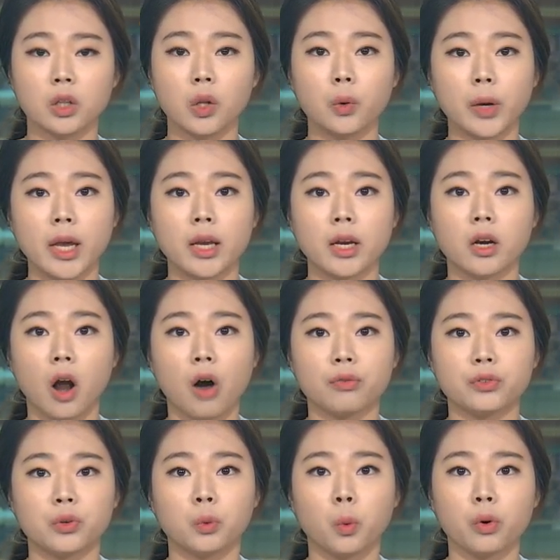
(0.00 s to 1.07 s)
located
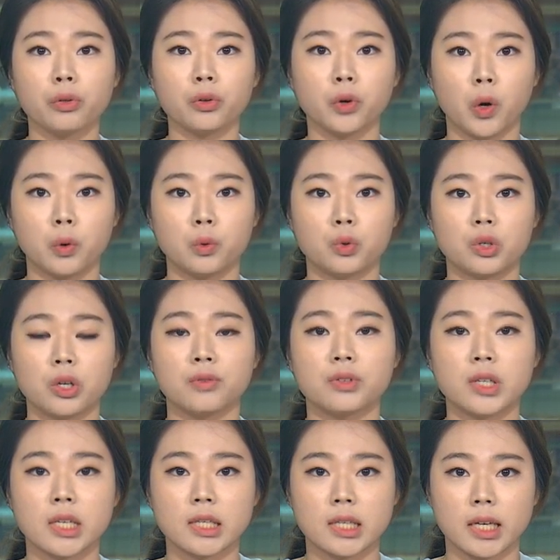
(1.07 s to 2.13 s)
off the north coast of
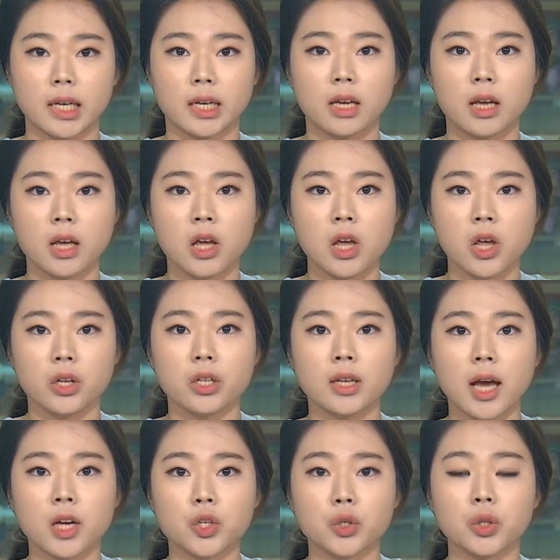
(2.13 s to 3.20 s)
Sicily. The
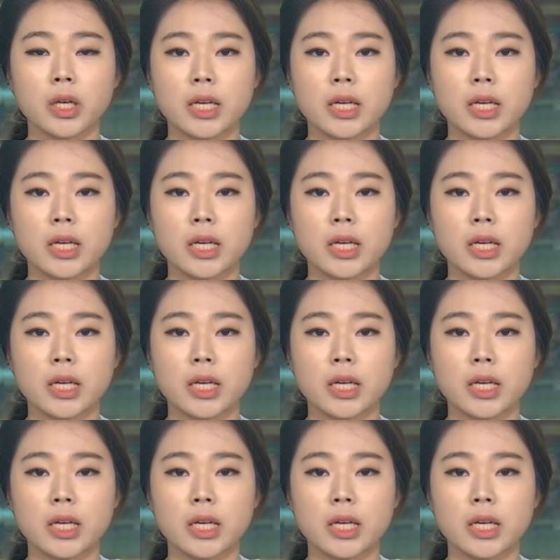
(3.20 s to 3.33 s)
National